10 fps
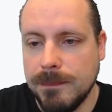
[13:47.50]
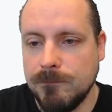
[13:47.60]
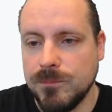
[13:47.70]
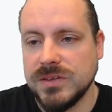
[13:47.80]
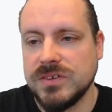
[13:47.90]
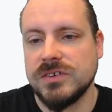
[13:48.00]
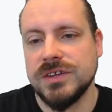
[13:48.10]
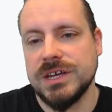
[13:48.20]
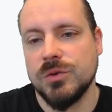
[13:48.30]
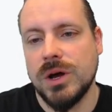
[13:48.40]
This is a
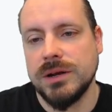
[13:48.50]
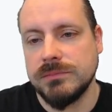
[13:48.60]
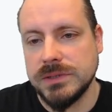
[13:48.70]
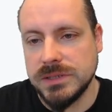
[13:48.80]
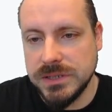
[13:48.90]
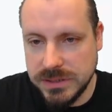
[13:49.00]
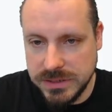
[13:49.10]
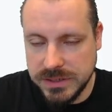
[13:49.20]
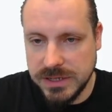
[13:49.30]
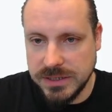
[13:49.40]
sneaky one.
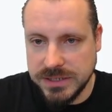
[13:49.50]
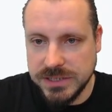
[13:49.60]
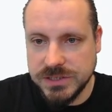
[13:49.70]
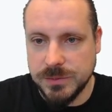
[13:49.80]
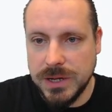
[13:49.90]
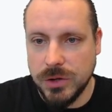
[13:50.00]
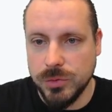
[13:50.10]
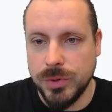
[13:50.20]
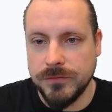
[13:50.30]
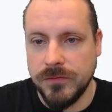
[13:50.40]
Custom
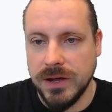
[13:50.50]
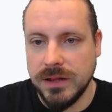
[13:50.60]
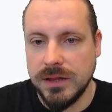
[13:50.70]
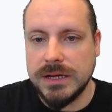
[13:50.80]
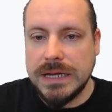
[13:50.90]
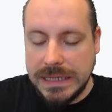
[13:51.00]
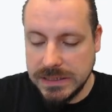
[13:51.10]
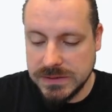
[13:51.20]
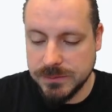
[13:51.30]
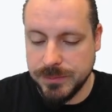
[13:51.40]
output file
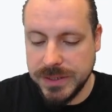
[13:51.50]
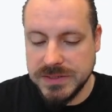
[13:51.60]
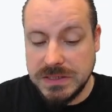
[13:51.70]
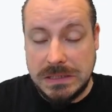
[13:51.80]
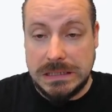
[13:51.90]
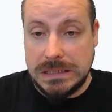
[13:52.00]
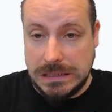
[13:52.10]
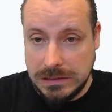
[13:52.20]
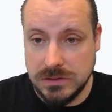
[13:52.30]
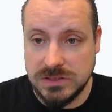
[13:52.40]
is basically
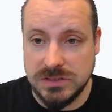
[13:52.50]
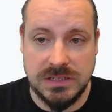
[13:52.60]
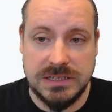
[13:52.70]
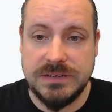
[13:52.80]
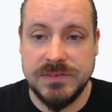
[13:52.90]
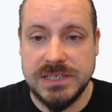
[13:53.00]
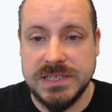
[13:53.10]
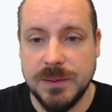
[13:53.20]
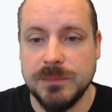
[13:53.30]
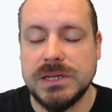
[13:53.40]
leave this
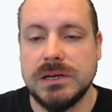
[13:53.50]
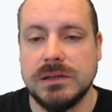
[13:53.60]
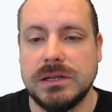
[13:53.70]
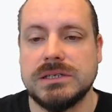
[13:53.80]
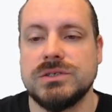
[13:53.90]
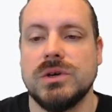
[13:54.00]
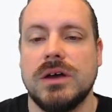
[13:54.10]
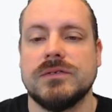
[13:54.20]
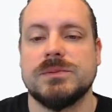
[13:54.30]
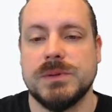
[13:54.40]
empty unless you
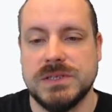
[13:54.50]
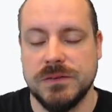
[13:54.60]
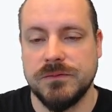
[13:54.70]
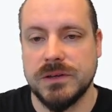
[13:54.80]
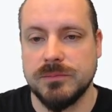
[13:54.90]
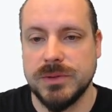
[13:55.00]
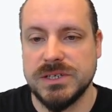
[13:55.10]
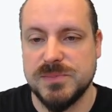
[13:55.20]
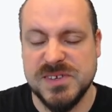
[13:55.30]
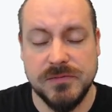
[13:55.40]
have been
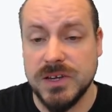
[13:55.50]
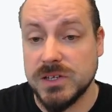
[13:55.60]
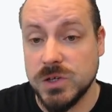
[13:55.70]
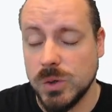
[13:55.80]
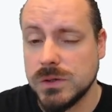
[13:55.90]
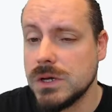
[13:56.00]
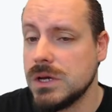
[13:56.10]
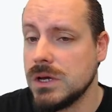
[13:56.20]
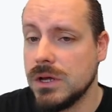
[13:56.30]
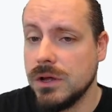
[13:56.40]
specifically told
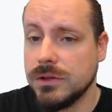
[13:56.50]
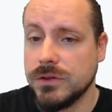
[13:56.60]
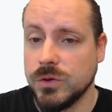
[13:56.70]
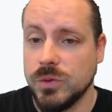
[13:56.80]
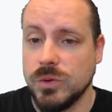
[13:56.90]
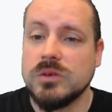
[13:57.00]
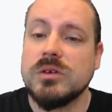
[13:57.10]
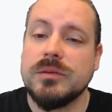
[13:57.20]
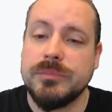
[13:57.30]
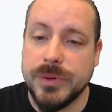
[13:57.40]
to
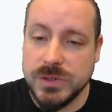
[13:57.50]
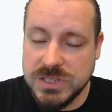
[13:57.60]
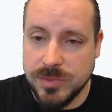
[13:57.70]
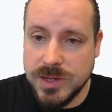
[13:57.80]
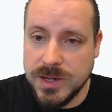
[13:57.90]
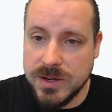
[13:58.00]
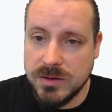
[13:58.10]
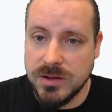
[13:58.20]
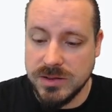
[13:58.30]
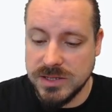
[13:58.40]
put something
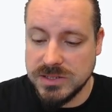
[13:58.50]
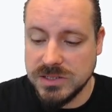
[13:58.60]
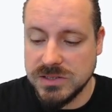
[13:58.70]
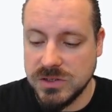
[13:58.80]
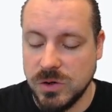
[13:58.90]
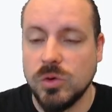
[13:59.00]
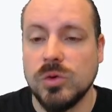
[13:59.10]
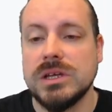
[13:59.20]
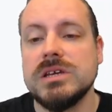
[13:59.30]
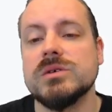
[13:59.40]
here. This is
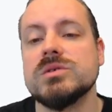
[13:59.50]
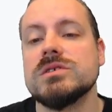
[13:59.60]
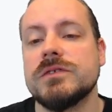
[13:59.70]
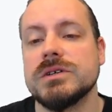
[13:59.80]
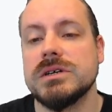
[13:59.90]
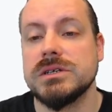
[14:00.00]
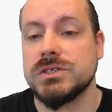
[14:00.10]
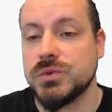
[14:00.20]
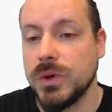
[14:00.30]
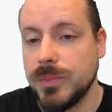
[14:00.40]
only used for
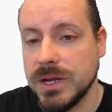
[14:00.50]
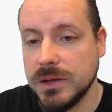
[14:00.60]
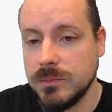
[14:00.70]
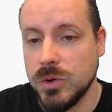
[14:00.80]
stripping at the